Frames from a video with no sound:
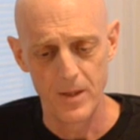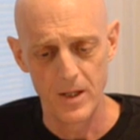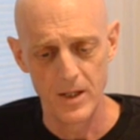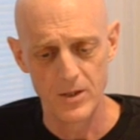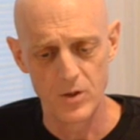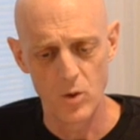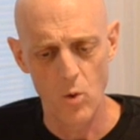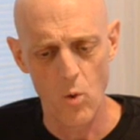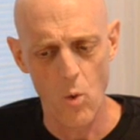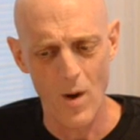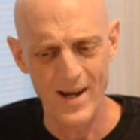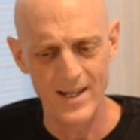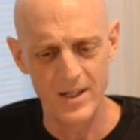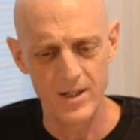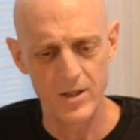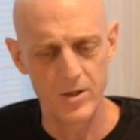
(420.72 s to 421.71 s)
it's
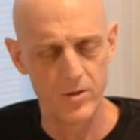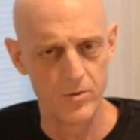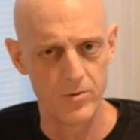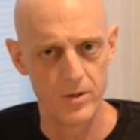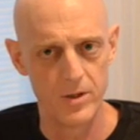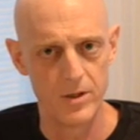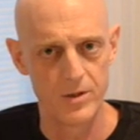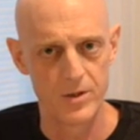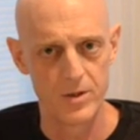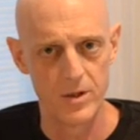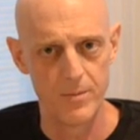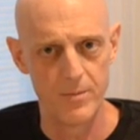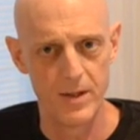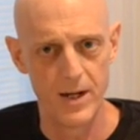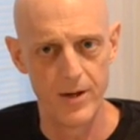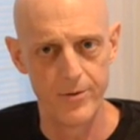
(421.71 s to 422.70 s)
quite curious
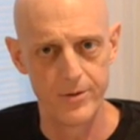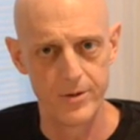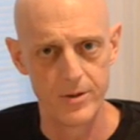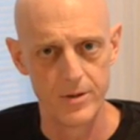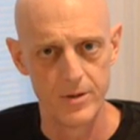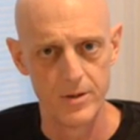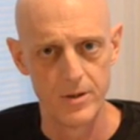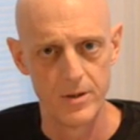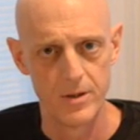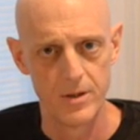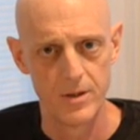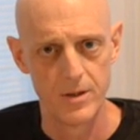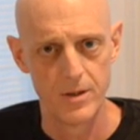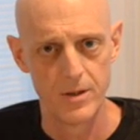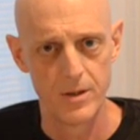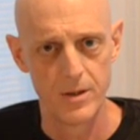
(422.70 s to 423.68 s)
about
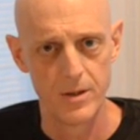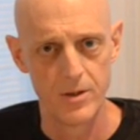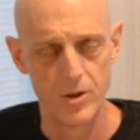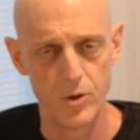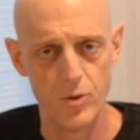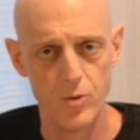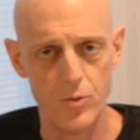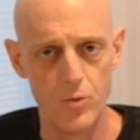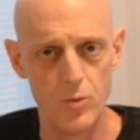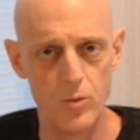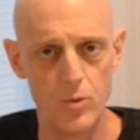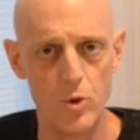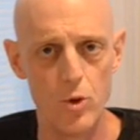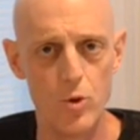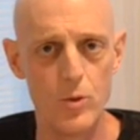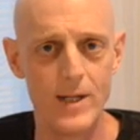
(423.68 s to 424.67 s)
who,
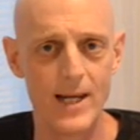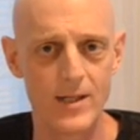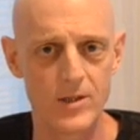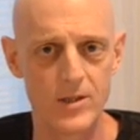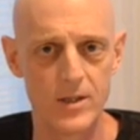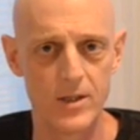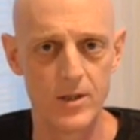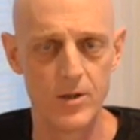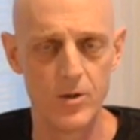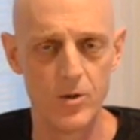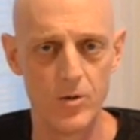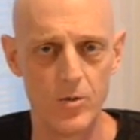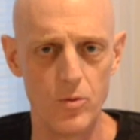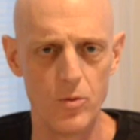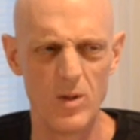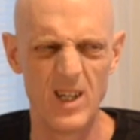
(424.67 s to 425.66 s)
who gets it and
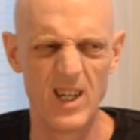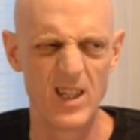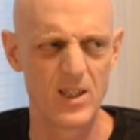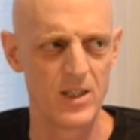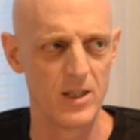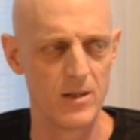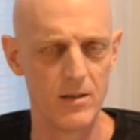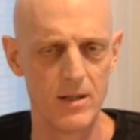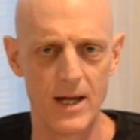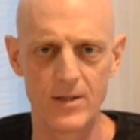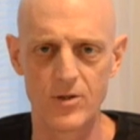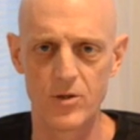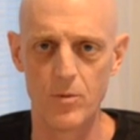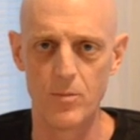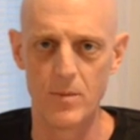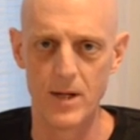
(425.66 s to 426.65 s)
who gets it not
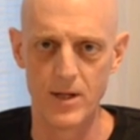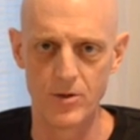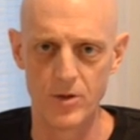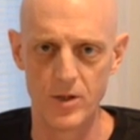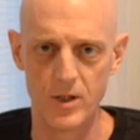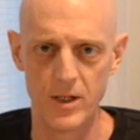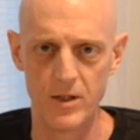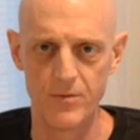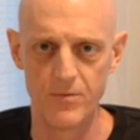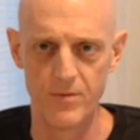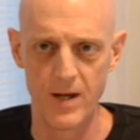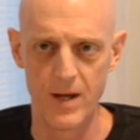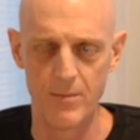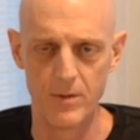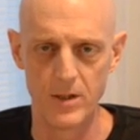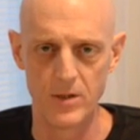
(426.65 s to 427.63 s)
so much in
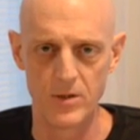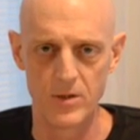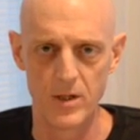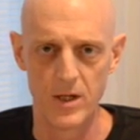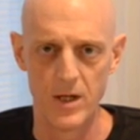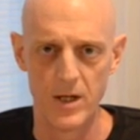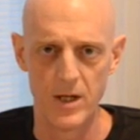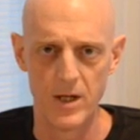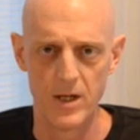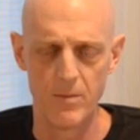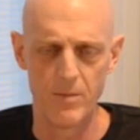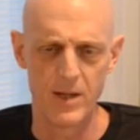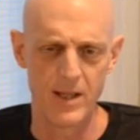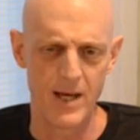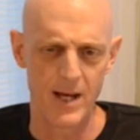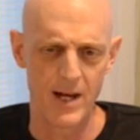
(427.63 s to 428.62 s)
families. And
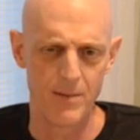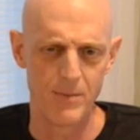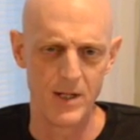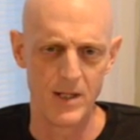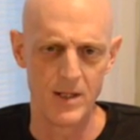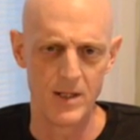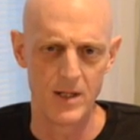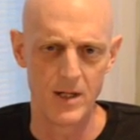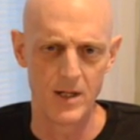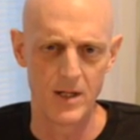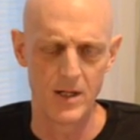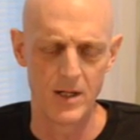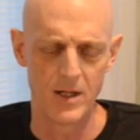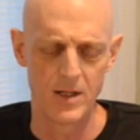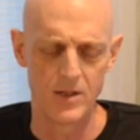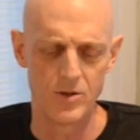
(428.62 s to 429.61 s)
by that I mean
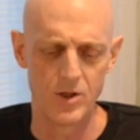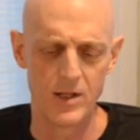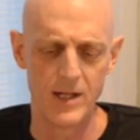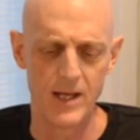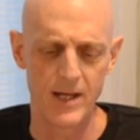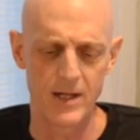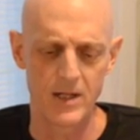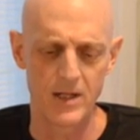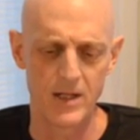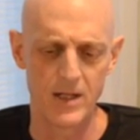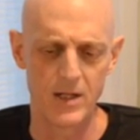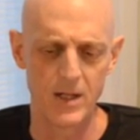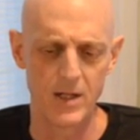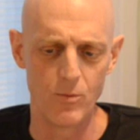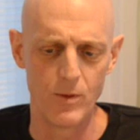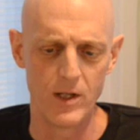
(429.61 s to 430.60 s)
uh,
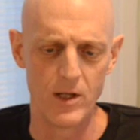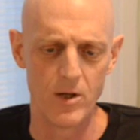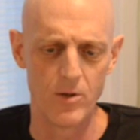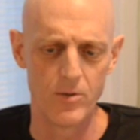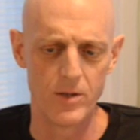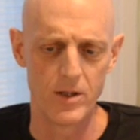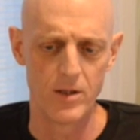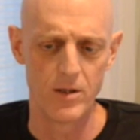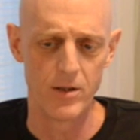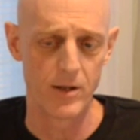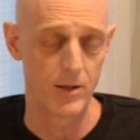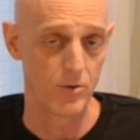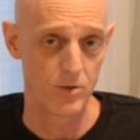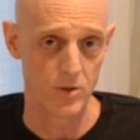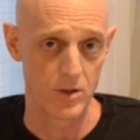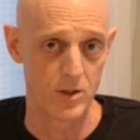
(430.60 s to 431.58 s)
genetically we know that
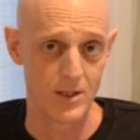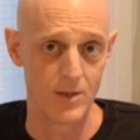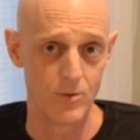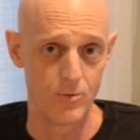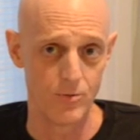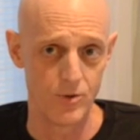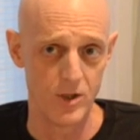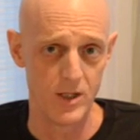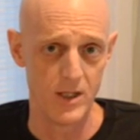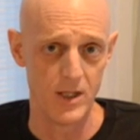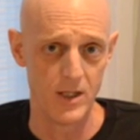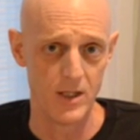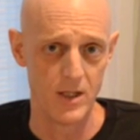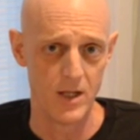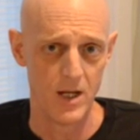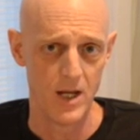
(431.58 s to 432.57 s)
like, there's a single
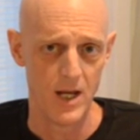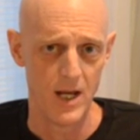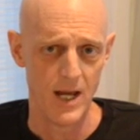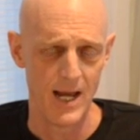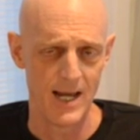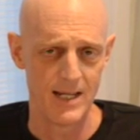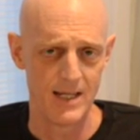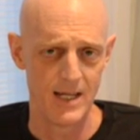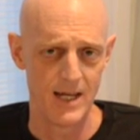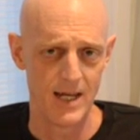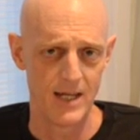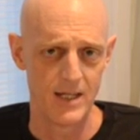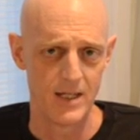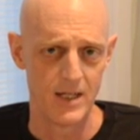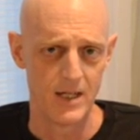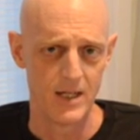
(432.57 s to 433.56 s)
gene, and yet